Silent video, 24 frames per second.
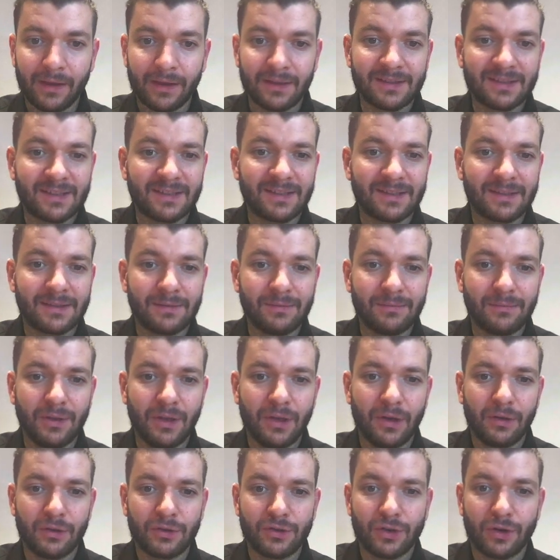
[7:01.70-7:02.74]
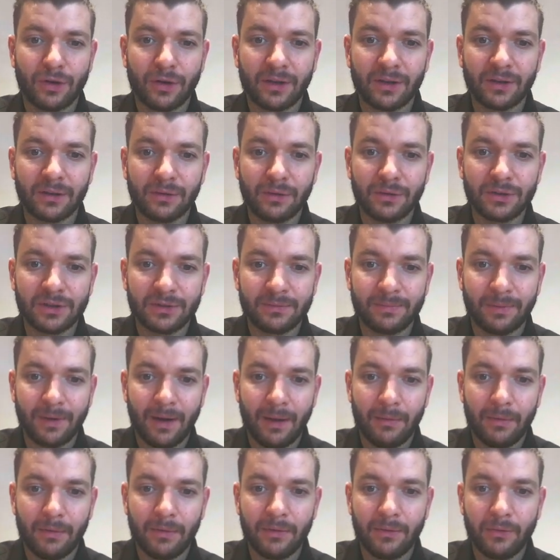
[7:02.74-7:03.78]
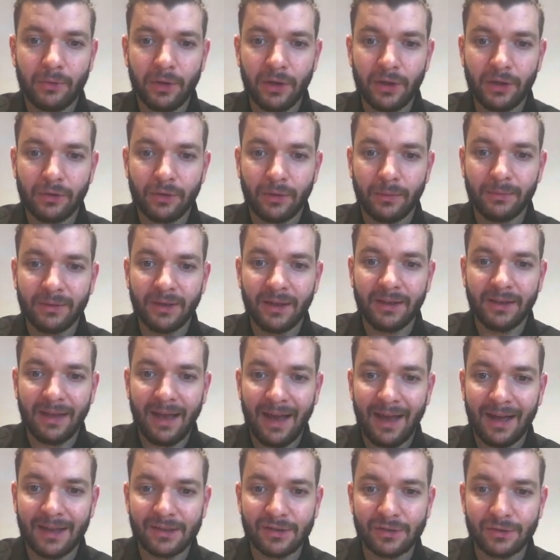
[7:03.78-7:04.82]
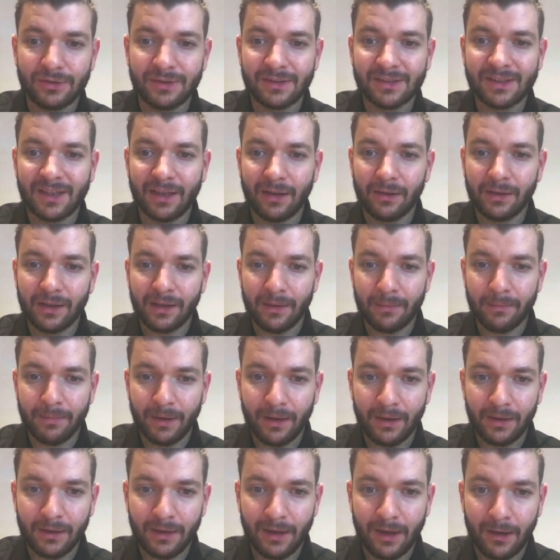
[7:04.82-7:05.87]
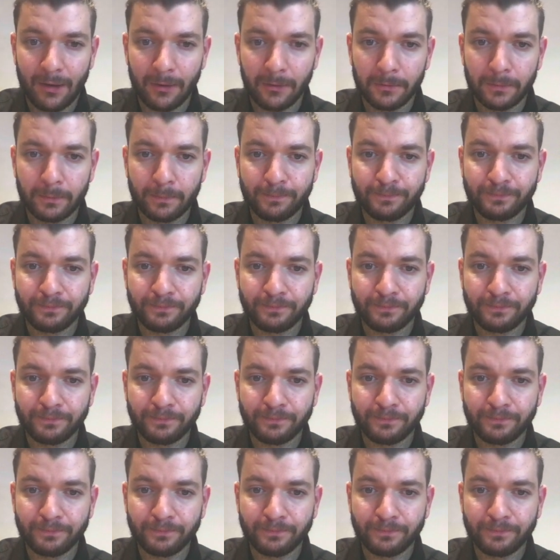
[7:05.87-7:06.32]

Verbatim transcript: And, you know, third conclusion is probably we need to update ads and scale the campaign down.